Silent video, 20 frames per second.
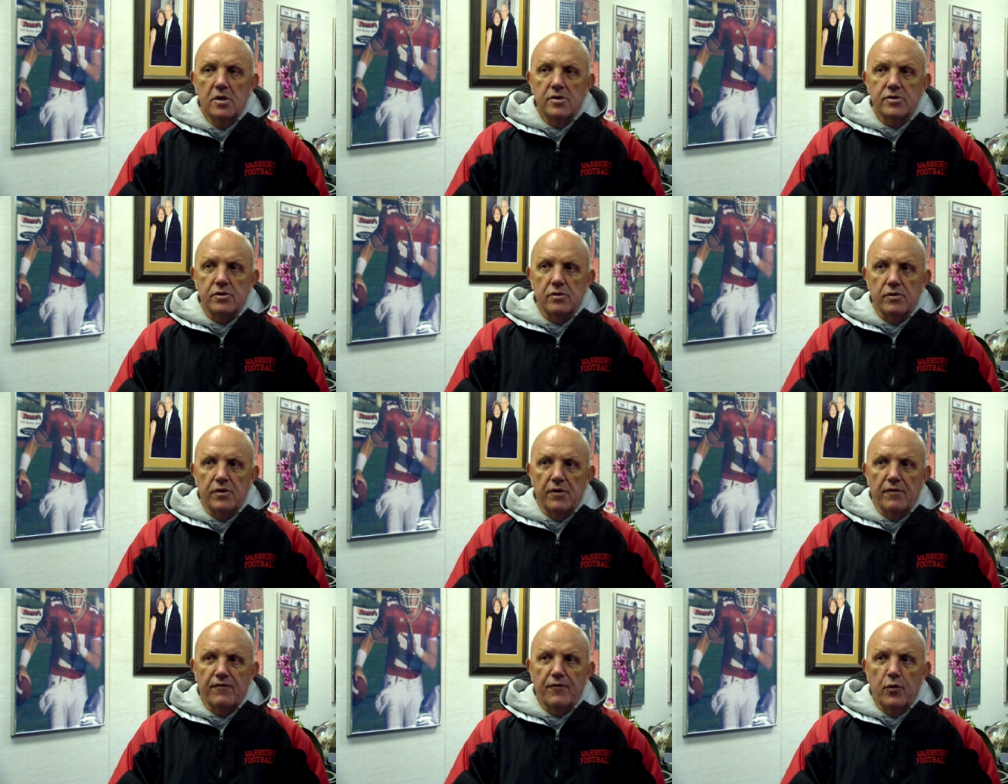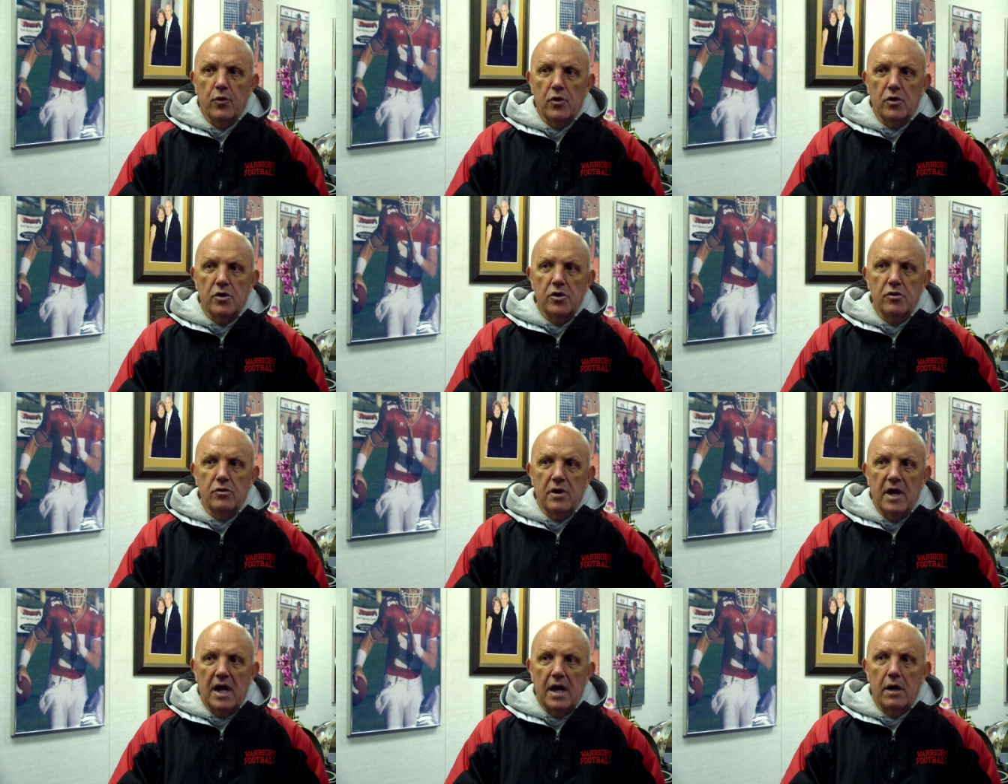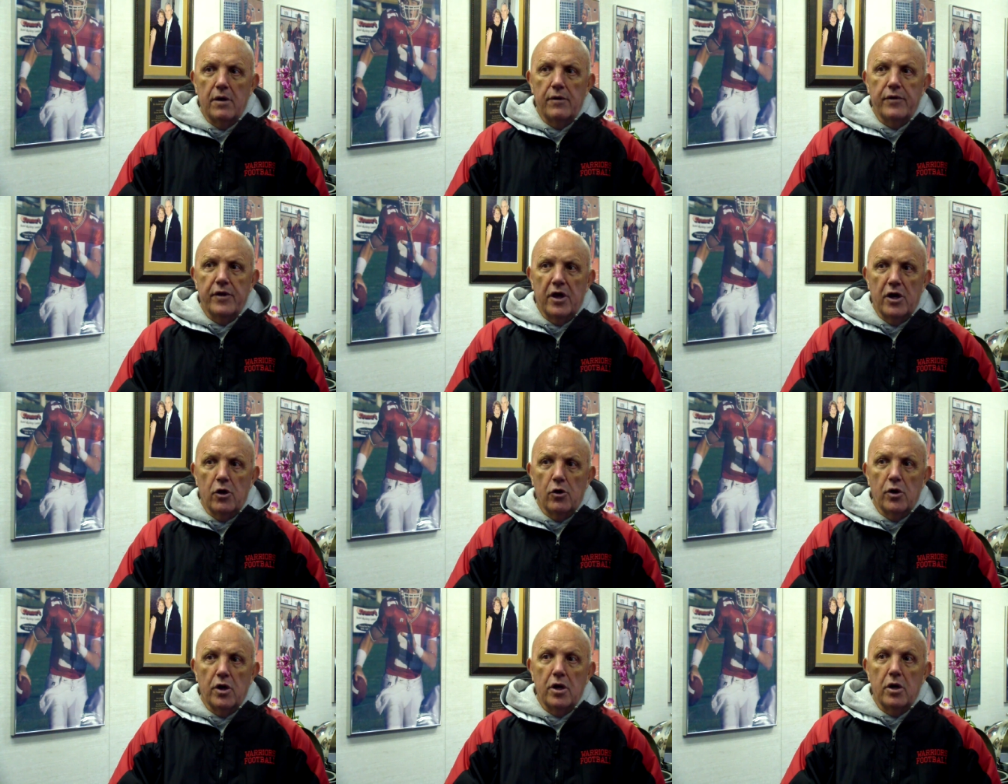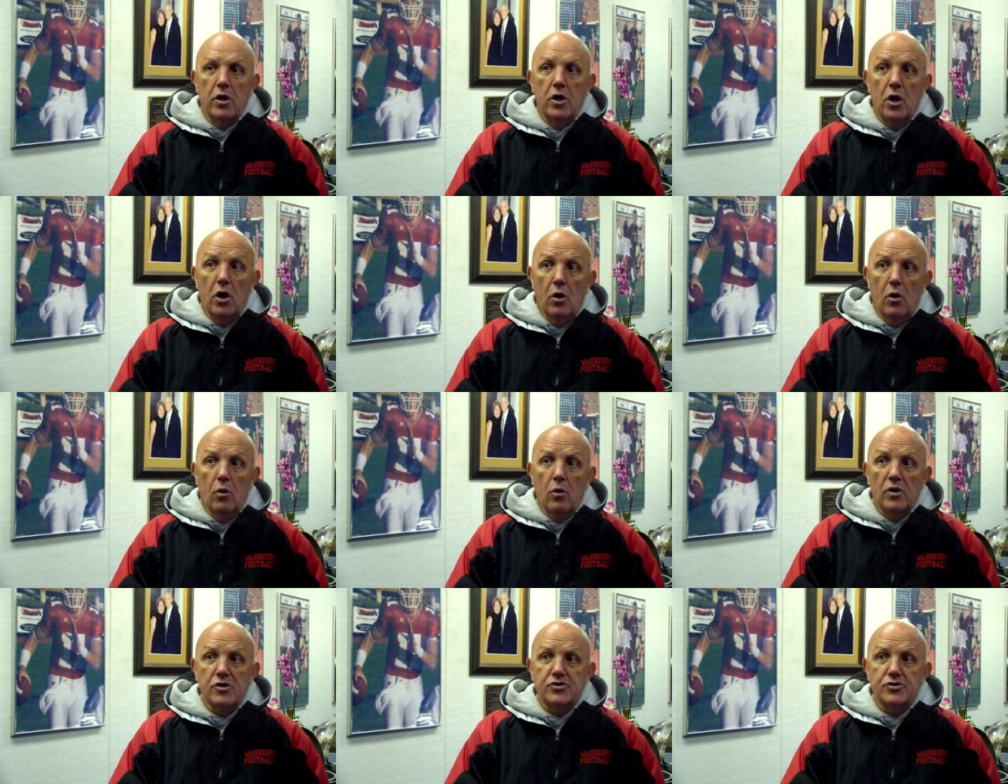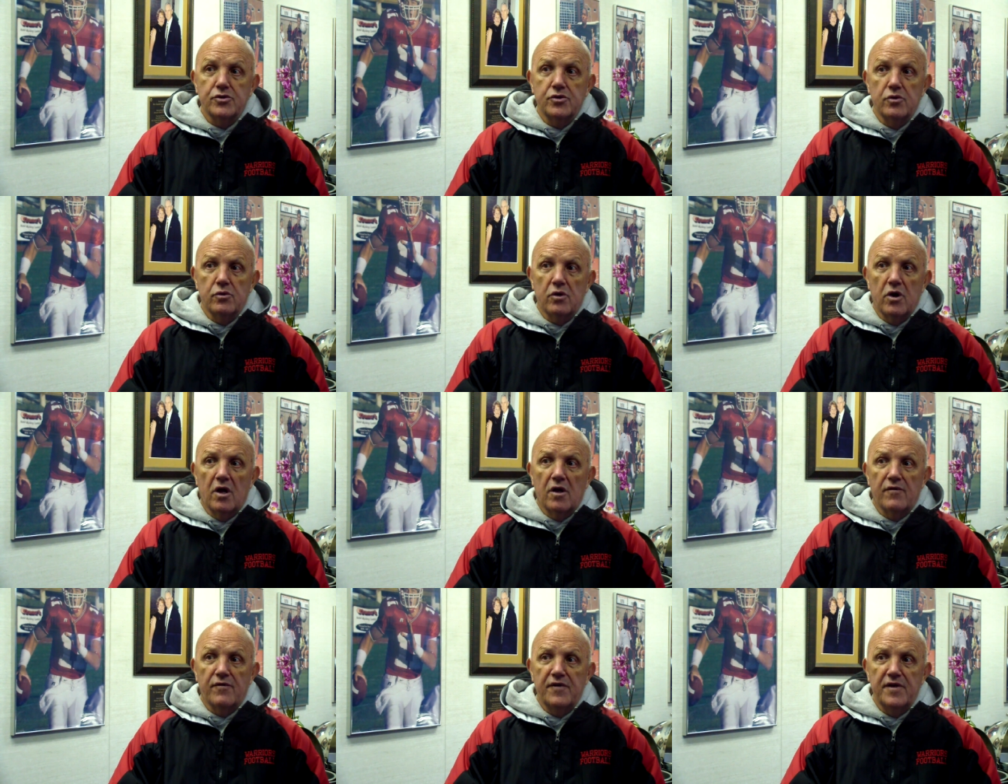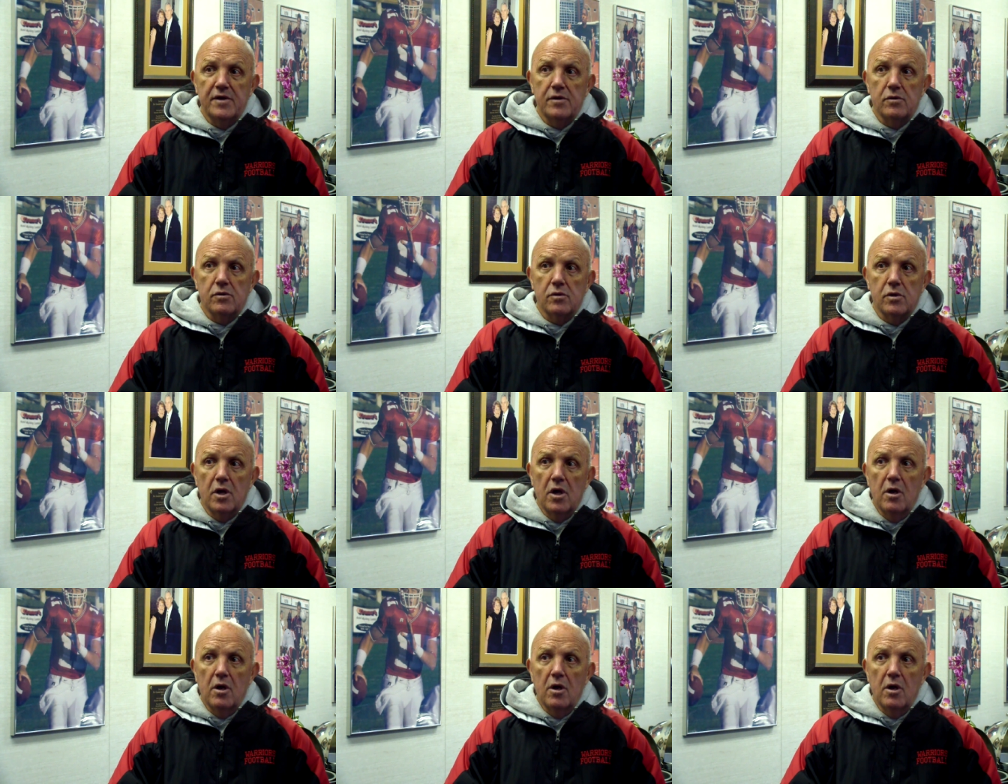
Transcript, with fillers: So therefore, you got to not only know what you're doing on the field,